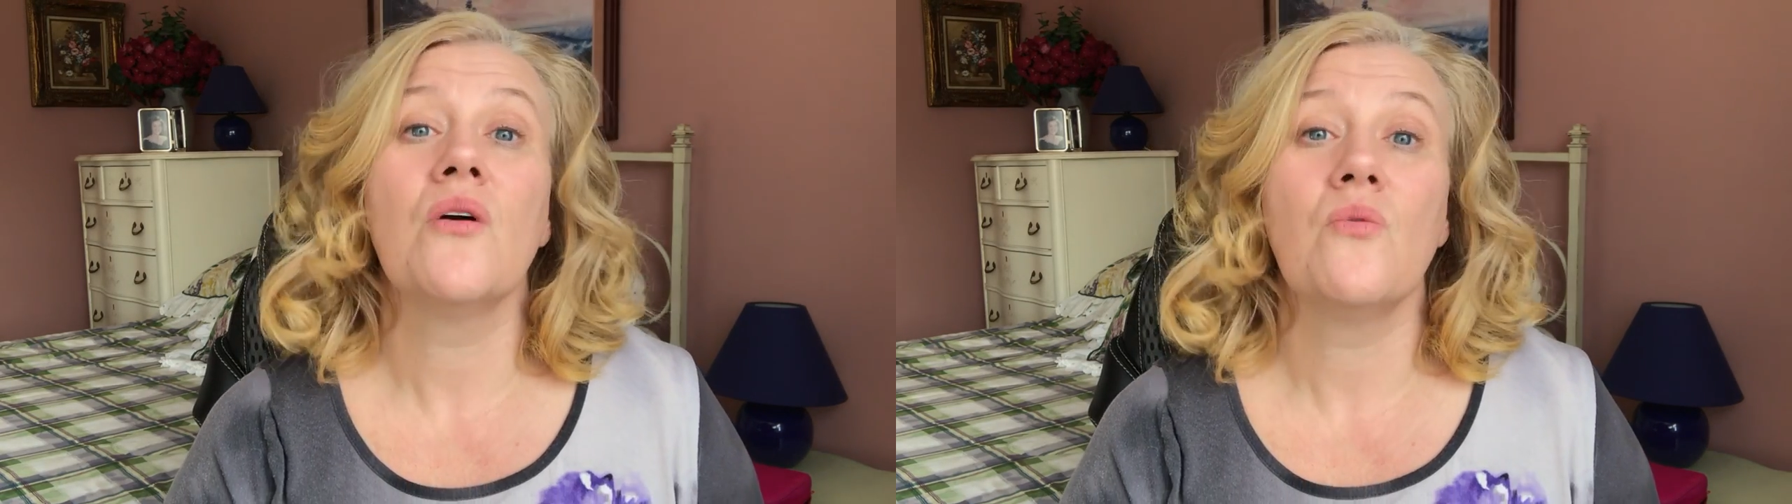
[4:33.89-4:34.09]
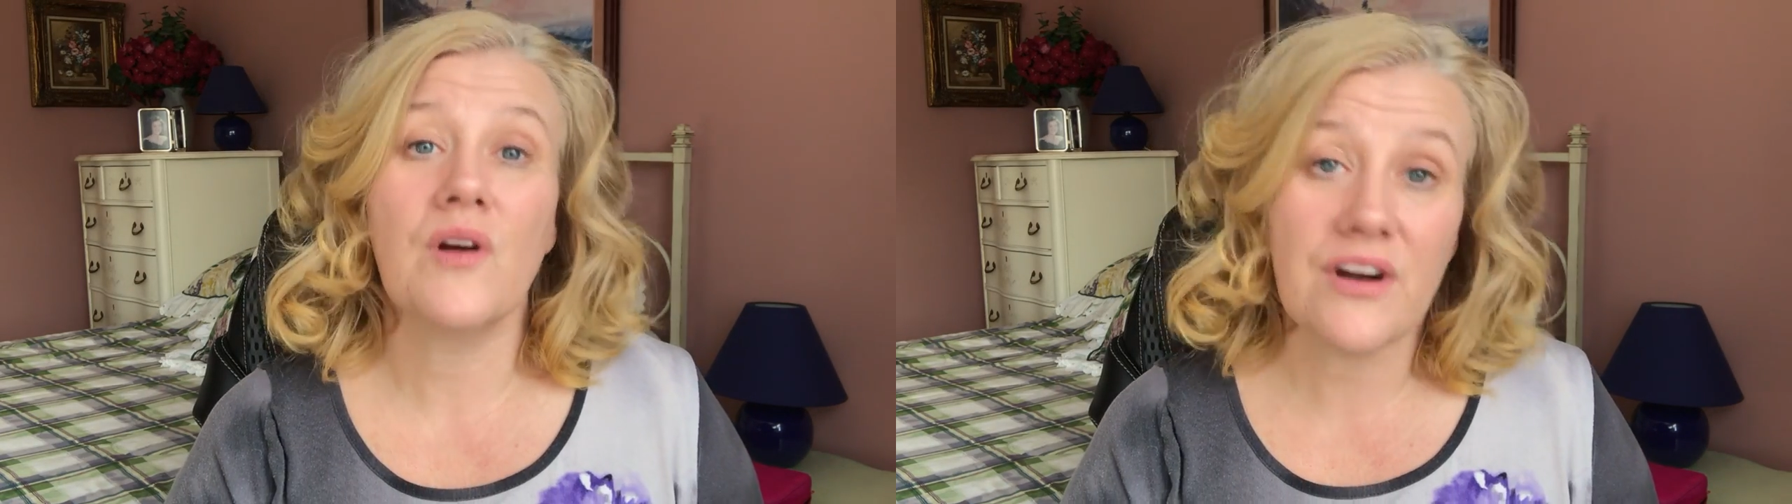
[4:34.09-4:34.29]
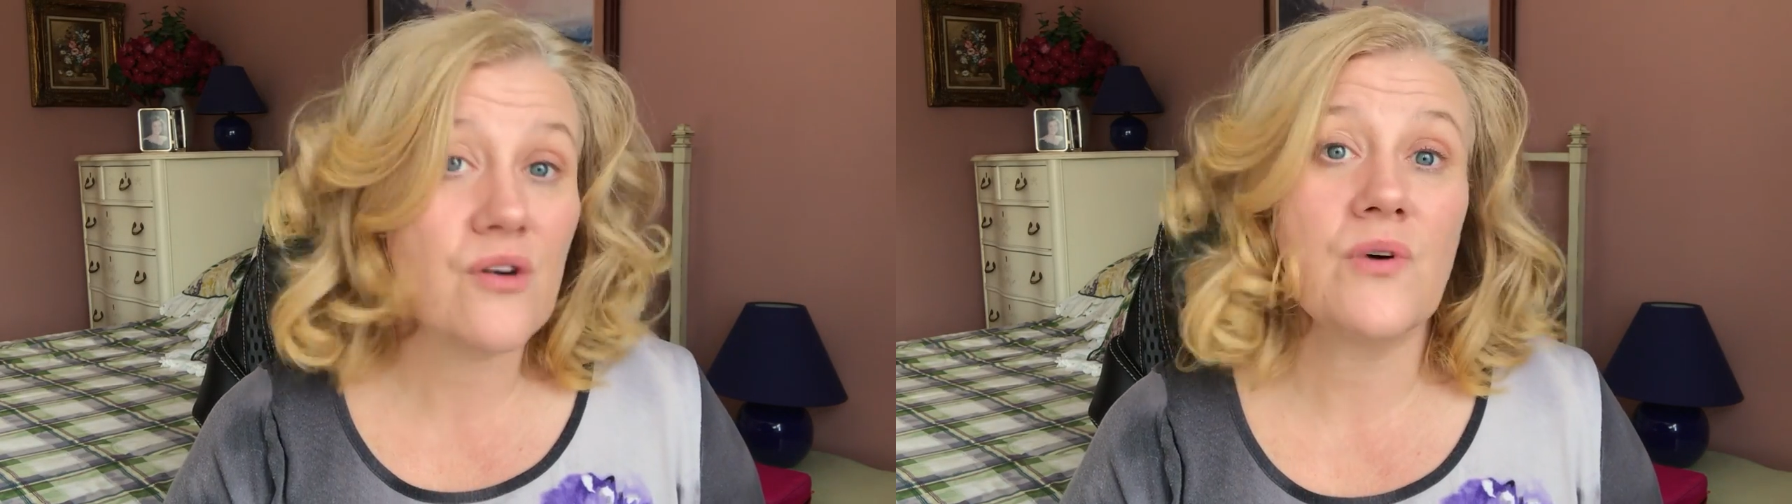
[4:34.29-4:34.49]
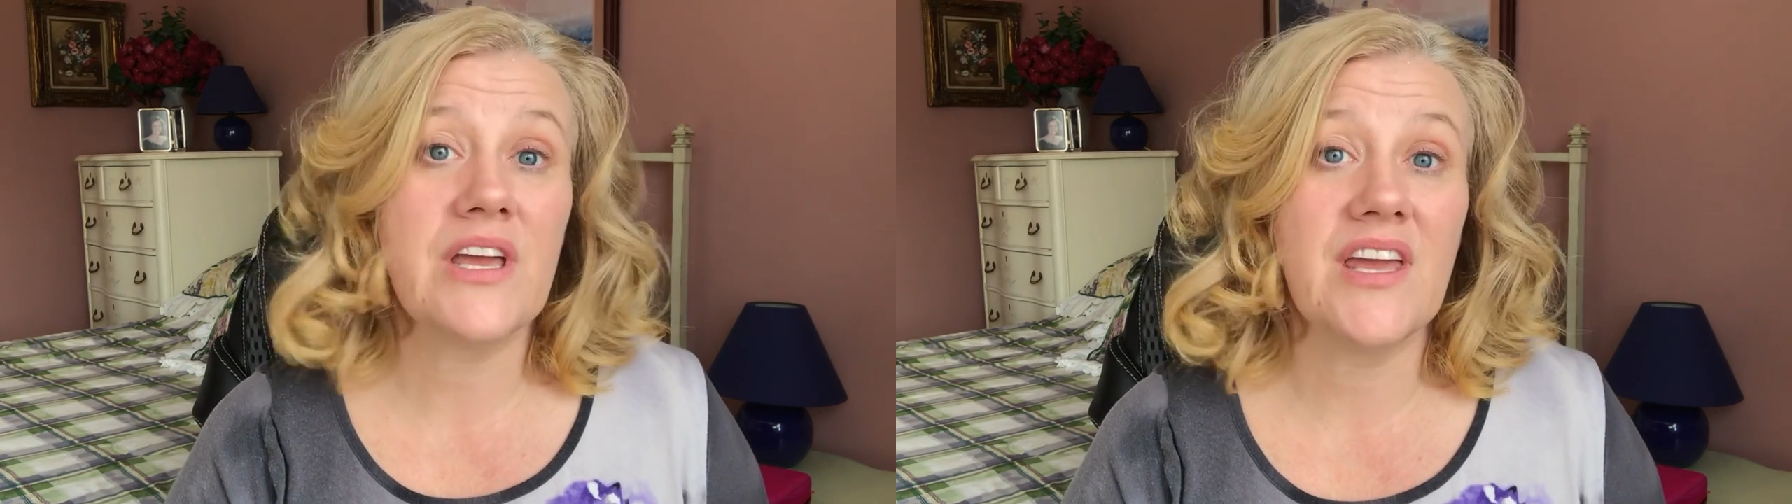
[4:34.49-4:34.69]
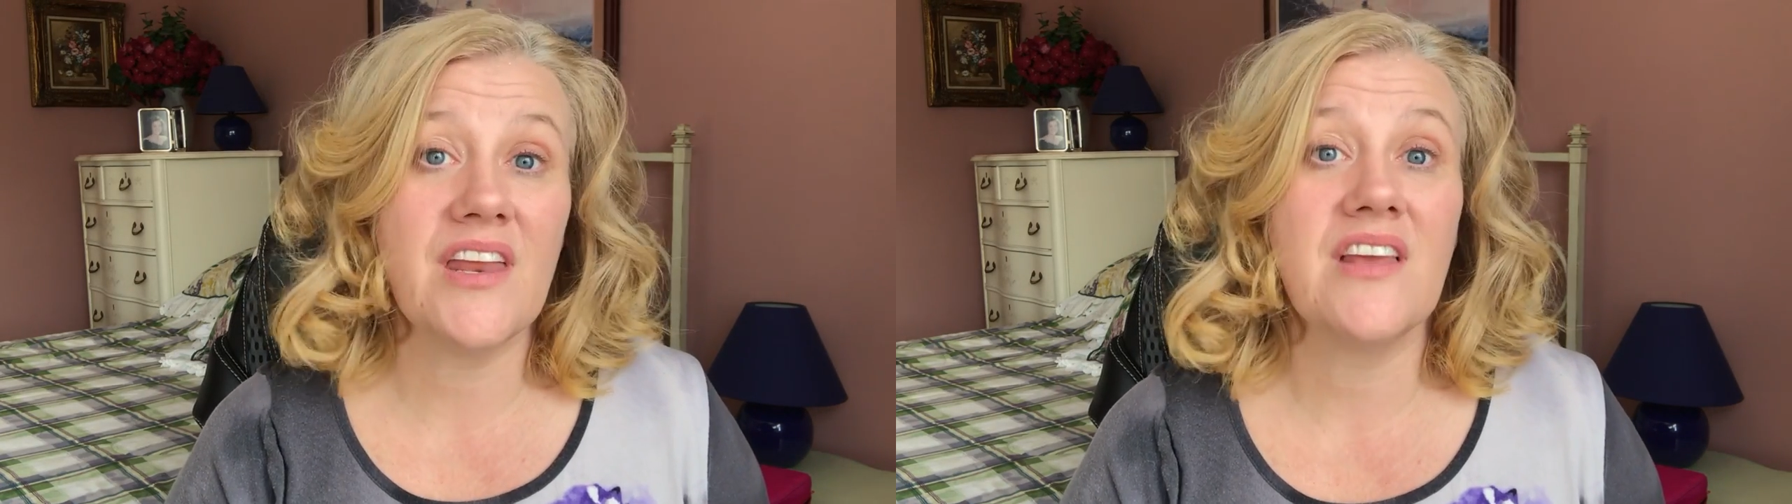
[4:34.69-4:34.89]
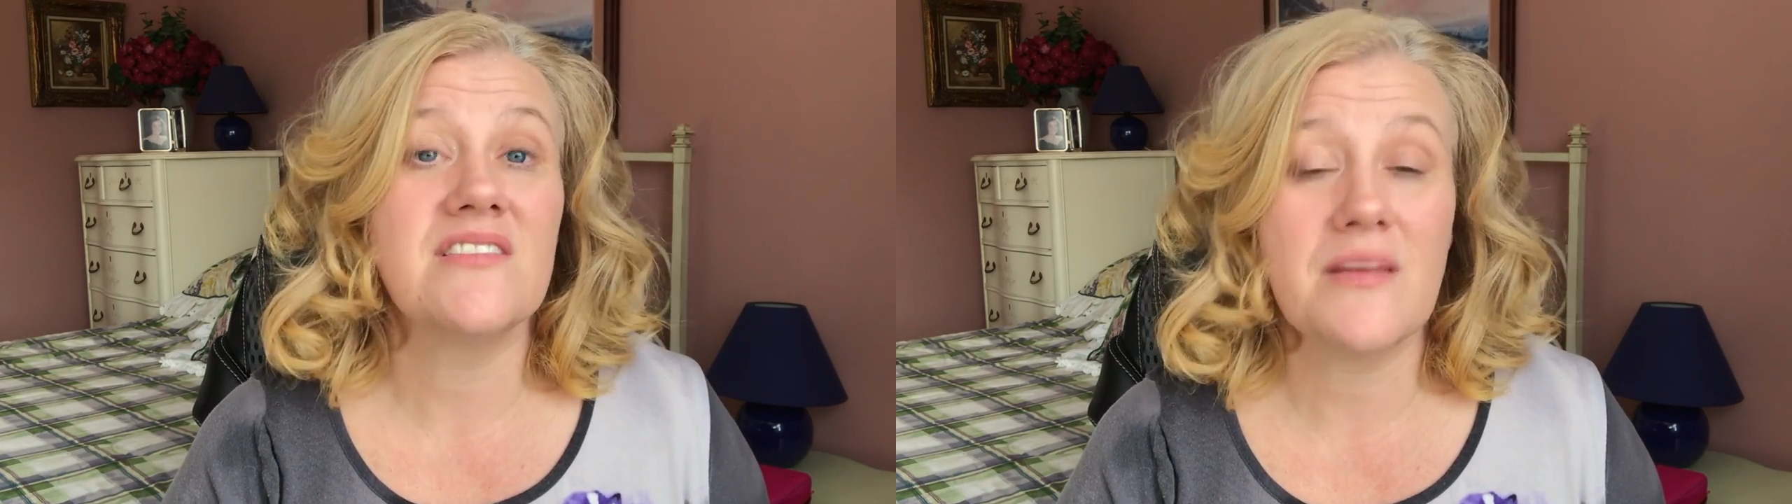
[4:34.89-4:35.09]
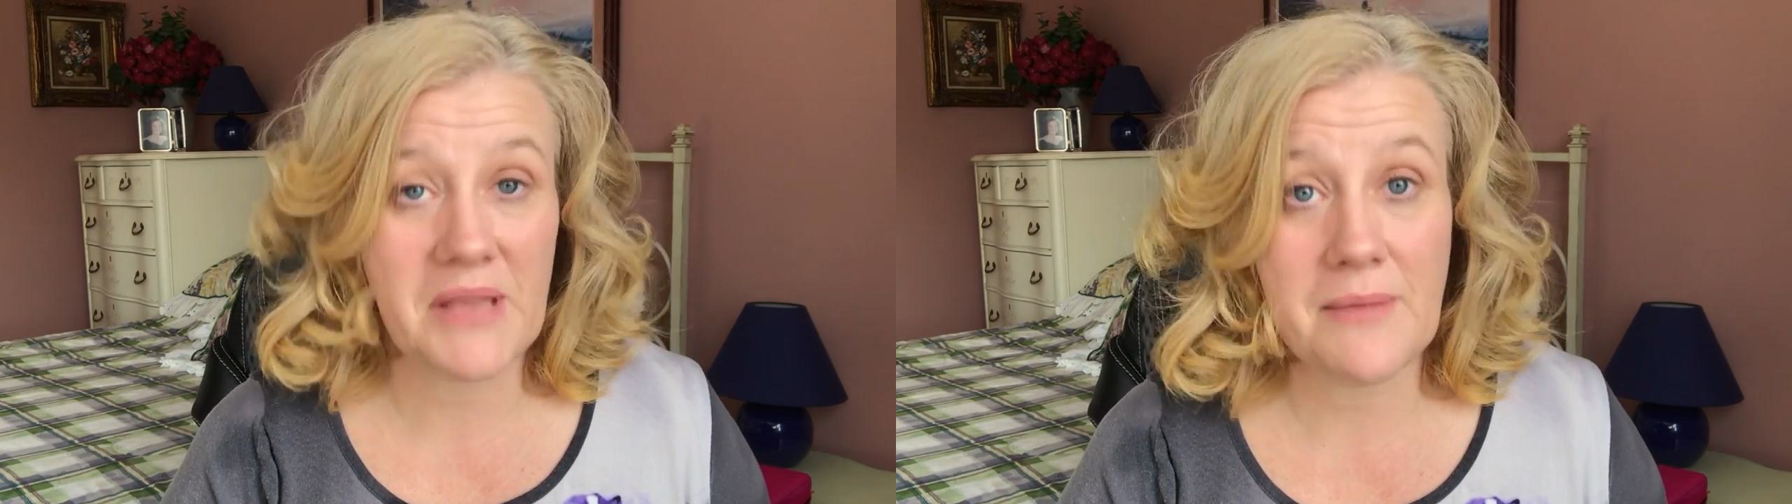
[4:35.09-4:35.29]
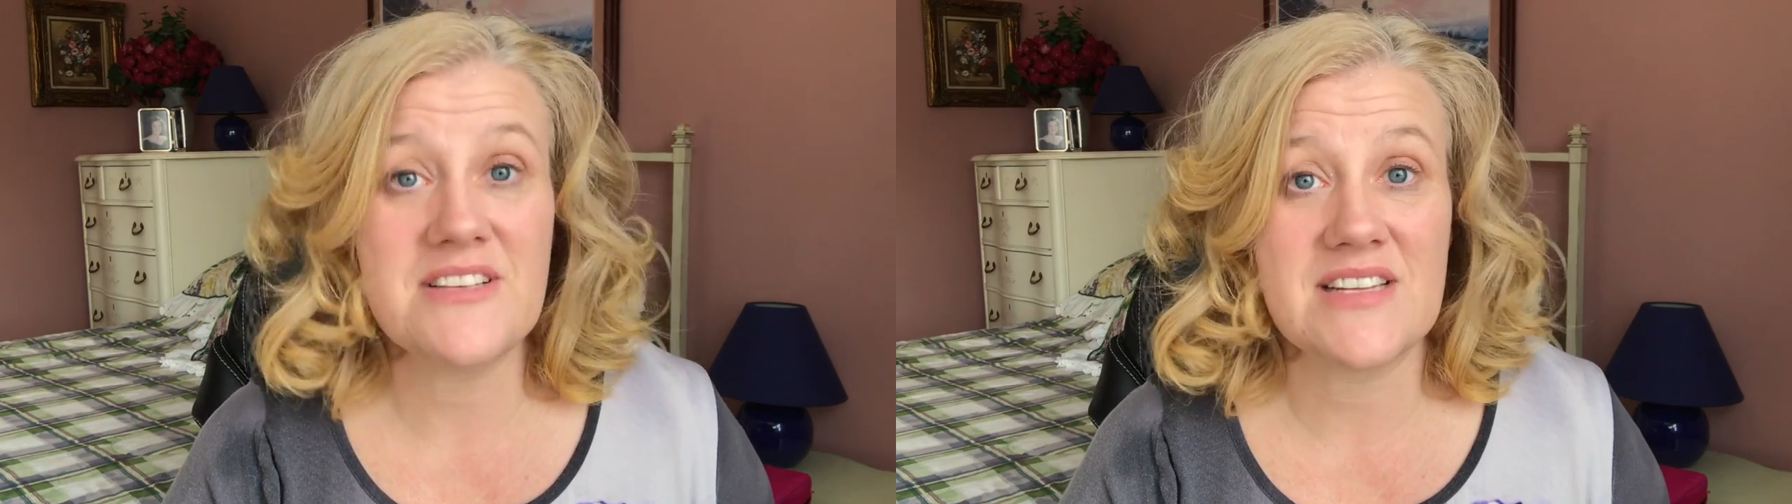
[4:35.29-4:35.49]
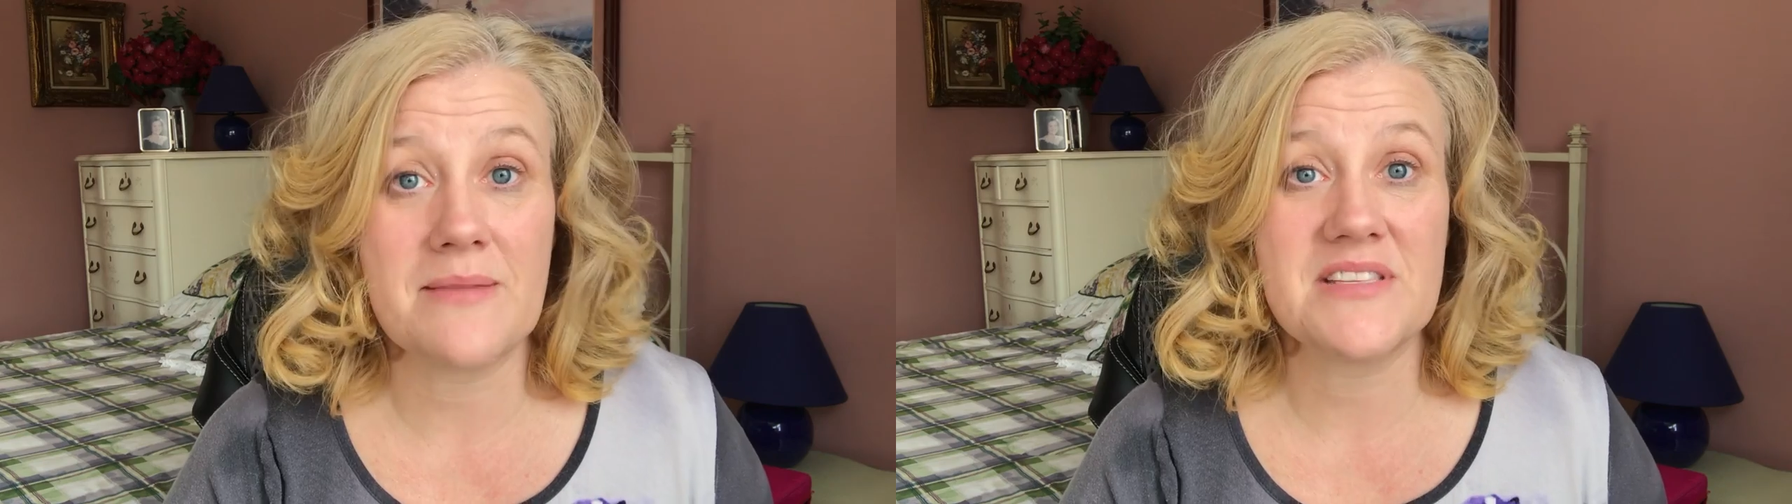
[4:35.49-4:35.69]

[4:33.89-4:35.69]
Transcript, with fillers: We're going to baby step